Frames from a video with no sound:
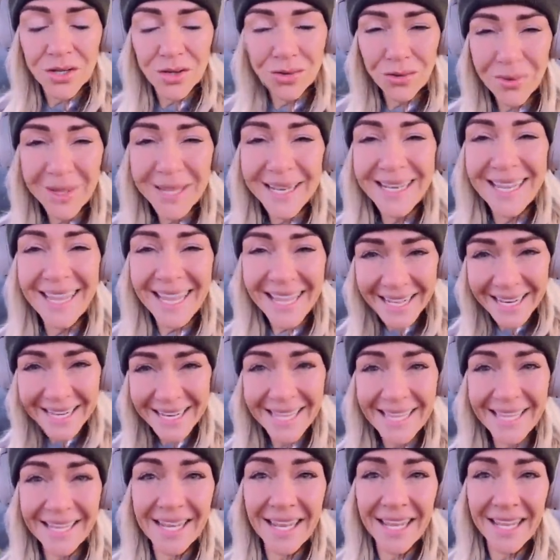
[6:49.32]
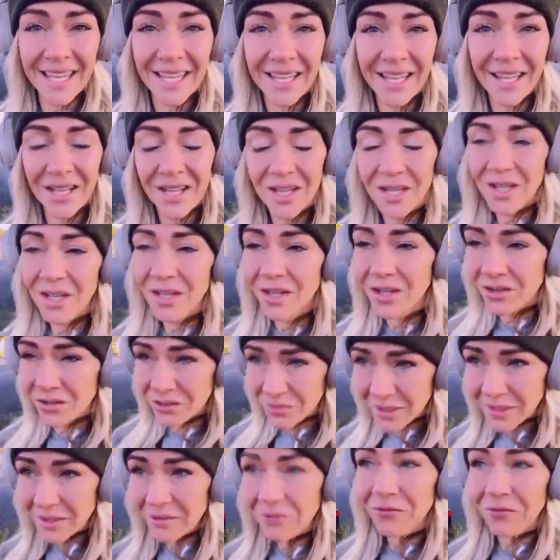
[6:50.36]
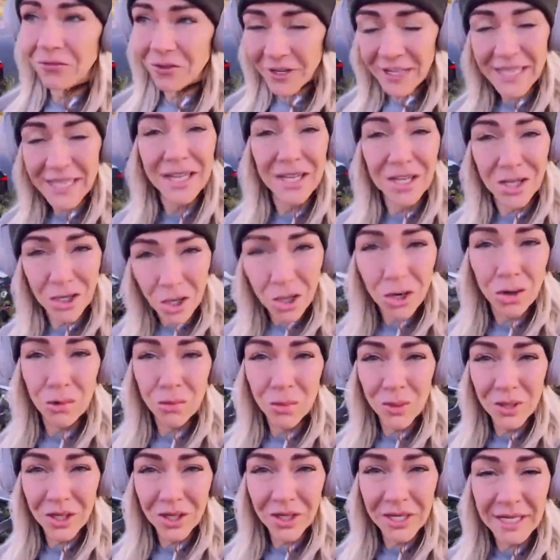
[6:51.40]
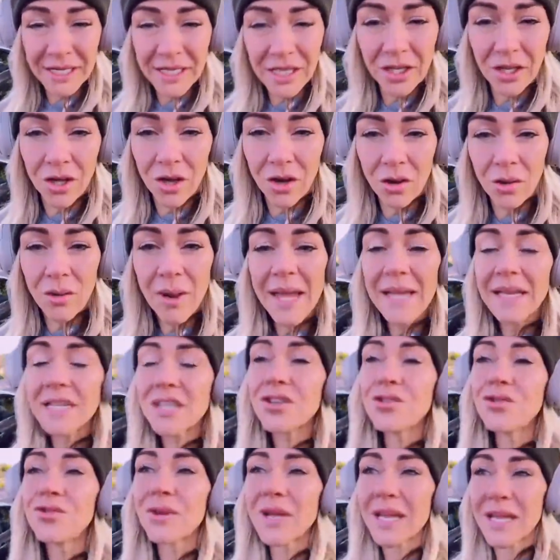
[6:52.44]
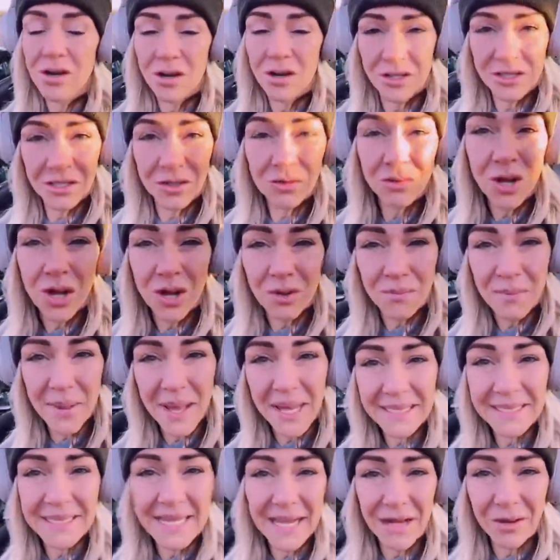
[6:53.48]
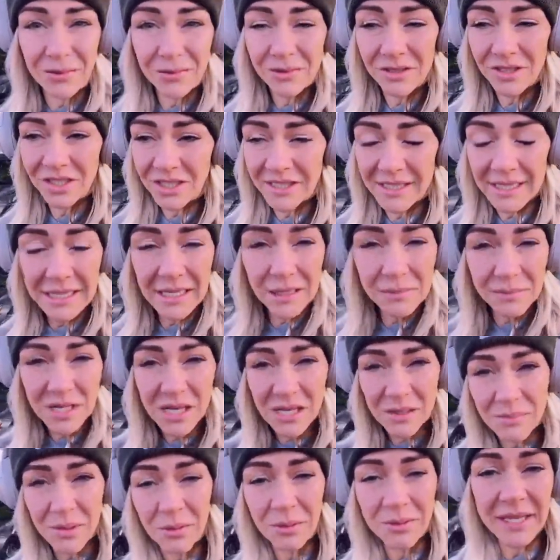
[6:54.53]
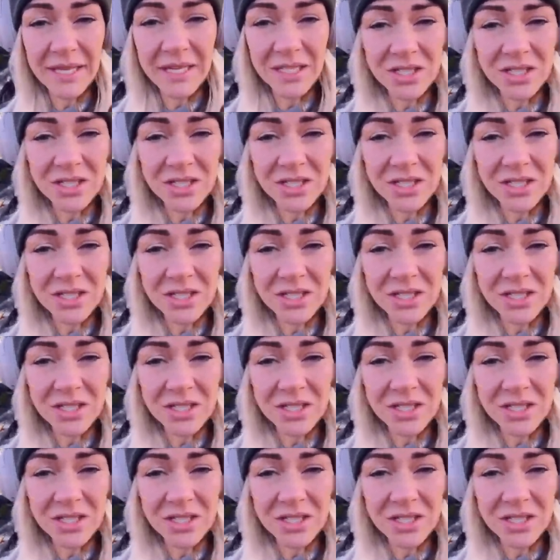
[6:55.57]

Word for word: You can hit it. You can freaking go when you need to go and you can also come back down, just like I'm talking about